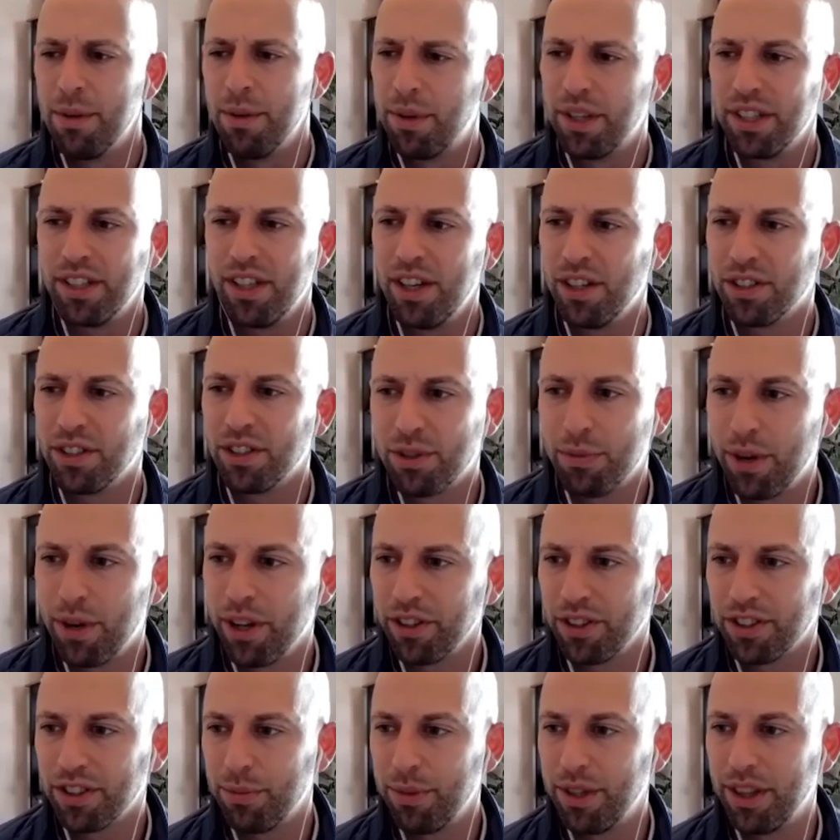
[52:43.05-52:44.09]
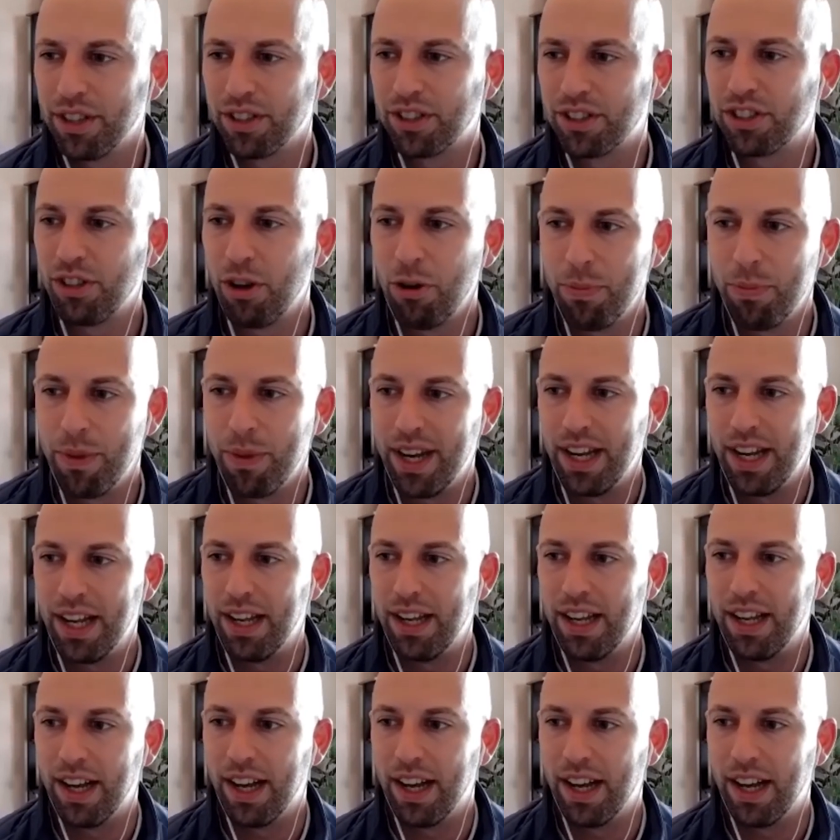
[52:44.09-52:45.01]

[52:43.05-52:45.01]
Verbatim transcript: But you know, some others. I mean, there's so many.